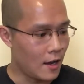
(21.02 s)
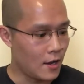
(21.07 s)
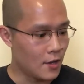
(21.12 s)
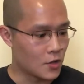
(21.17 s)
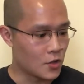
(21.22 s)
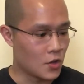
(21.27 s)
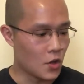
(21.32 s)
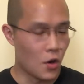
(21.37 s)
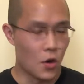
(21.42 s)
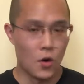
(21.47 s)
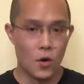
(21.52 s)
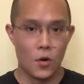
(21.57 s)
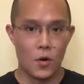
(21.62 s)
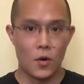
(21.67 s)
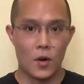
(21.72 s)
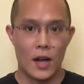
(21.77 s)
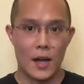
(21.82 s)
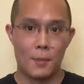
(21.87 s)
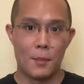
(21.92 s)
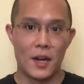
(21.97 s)

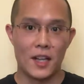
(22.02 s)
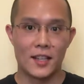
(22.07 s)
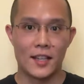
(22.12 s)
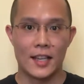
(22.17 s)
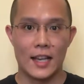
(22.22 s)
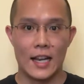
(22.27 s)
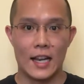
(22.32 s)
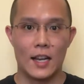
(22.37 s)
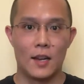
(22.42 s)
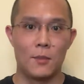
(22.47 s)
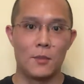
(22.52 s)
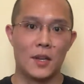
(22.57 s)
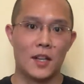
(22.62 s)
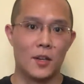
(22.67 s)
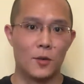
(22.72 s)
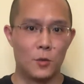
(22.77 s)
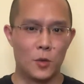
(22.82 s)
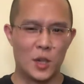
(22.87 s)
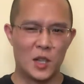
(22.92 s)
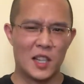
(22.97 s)
So I bought the game and
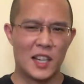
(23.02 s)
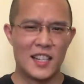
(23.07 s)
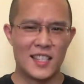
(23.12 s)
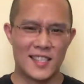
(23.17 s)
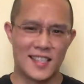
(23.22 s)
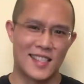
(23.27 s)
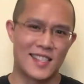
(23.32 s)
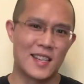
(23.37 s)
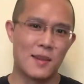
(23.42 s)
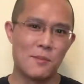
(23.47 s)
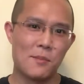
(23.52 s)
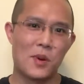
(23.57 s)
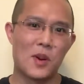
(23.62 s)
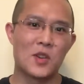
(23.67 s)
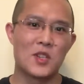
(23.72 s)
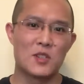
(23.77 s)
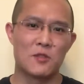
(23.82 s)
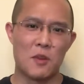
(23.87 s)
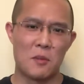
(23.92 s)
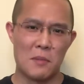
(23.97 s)
then realized that some
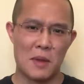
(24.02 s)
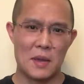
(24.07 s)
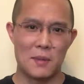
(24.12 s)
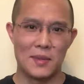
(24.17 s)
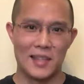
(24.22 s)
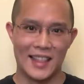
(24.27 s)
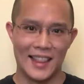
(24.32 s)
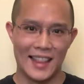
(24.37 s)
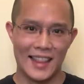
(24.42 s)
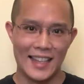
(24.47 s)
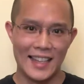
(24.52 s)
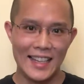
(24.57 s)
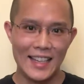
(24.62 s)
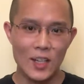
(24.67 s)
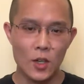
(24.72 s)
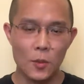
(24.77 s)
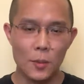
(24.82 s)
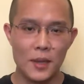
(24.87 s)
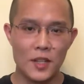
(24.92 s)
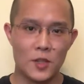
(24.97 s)
parts of it may be a
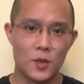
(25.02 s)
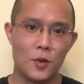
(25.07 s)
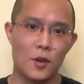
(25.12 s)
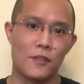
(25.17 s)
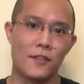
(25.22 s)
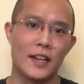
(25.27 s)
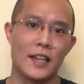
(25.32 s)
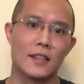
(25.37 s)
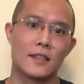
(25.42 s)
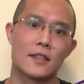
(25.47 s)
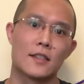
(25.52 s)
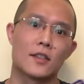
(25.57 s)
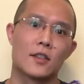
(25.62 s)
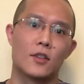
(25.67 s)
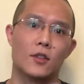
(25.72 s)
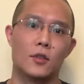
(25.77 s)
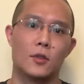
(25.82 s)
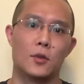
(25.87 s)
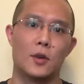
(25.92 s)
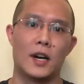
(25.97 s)
little bit too advanced,
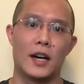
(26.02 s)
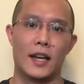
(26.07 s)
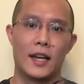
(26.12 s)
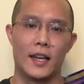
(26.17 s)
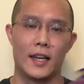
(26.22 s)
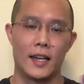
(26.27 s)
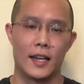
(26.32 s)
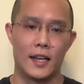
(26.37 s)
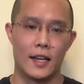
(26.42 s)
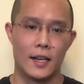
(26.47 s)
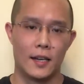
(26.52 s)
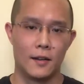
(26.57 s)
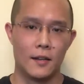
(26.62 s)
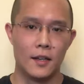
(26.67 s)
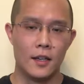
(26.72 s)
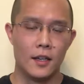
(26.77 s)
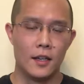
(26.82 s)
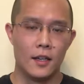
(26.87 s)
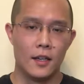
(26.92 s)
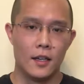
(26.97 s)
so I
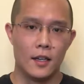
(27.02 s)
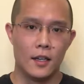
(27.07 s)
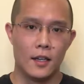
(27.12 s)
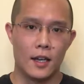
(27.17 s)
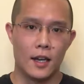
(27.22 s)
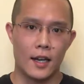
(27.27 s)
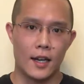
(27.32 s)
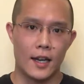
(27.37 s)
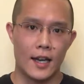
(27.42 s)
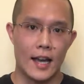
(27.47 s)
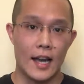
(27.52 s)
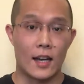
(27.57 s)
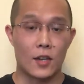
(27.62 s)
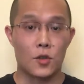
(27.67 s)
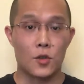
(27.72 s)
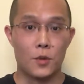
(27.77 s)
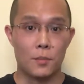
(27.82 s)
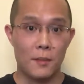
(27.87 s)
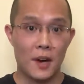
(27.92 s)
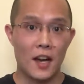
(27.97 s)

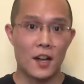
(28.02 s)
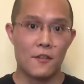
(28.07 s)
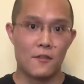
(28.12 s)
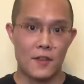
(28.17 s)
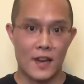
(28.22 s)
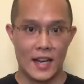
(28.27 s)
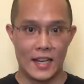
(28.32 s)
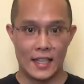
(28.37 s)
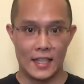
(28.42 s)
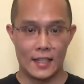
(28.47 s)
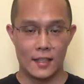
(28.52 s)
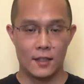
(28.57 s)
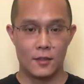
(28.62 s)
actually modified